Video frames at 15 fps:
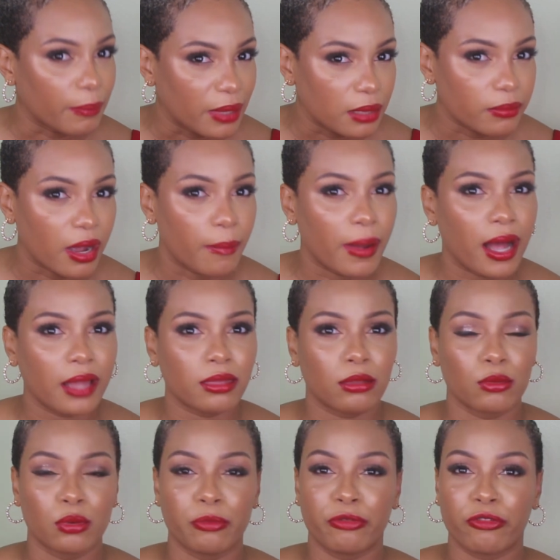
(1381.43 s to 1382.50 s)
built my
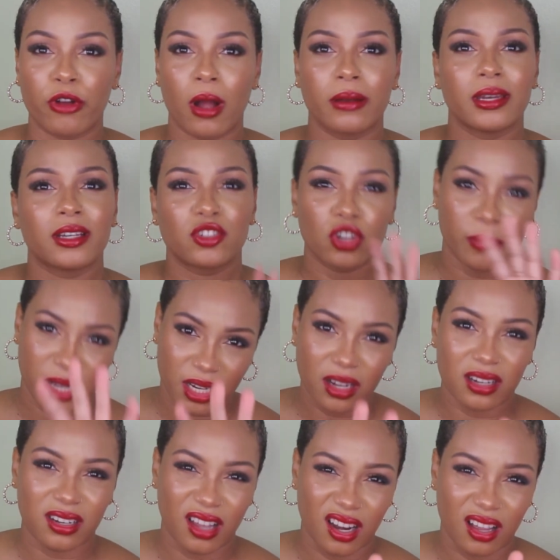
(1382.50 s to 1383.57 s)
bathroom from
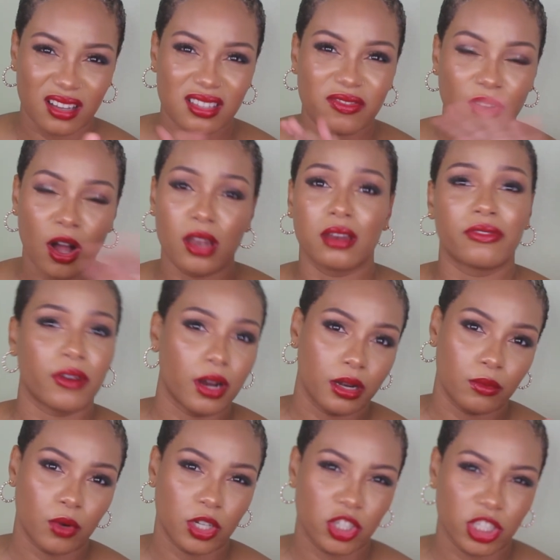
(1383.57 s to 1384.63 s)
Jamaican dollars for all the
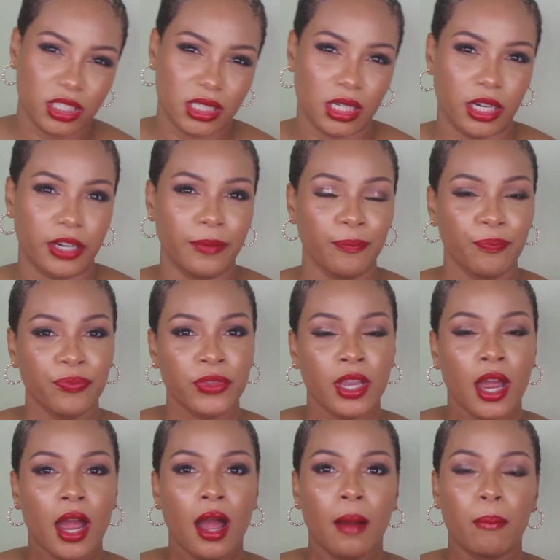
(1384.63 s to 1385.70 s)
foreign watchers here.
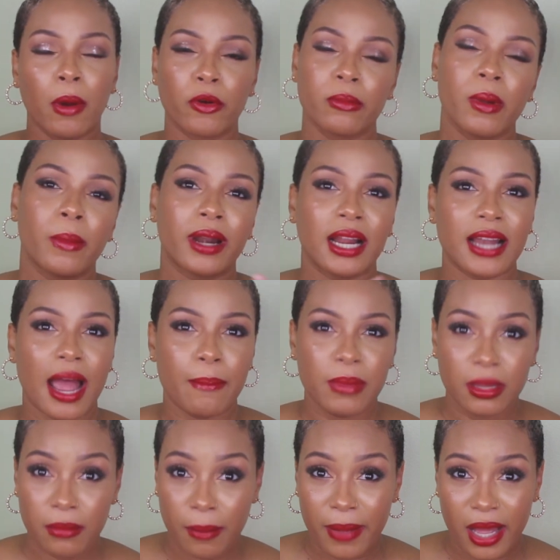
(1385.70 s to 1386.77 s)
But remember that I
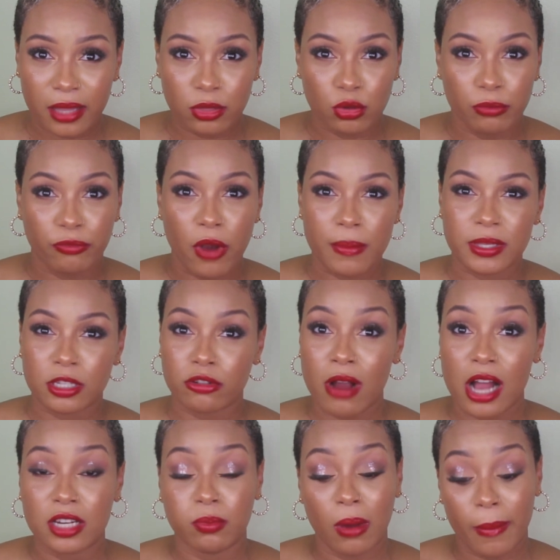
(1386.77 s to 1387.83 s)
built my bathroom from
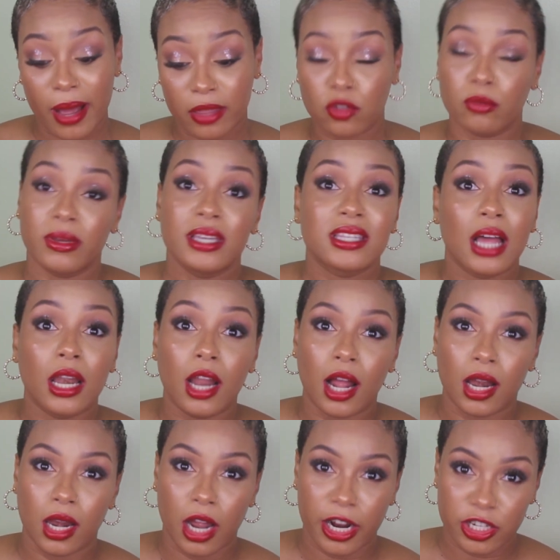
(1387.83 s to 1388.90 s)
scratch. My bathroom is a
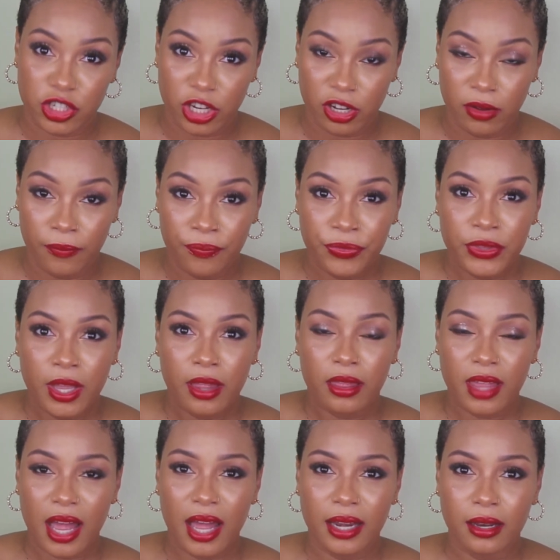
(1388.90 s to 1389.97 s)
lot larger
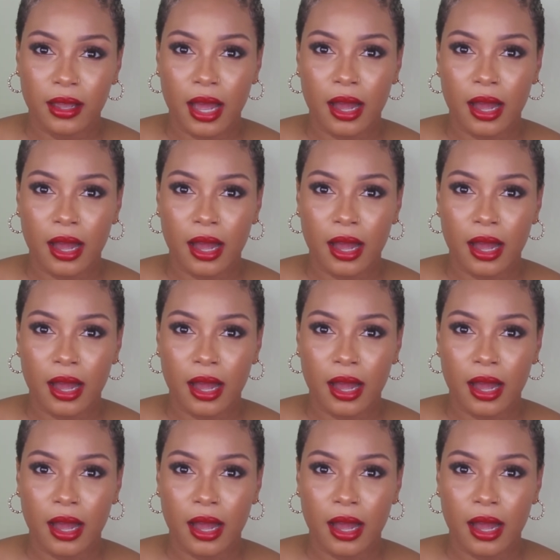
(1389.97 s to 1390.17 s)
than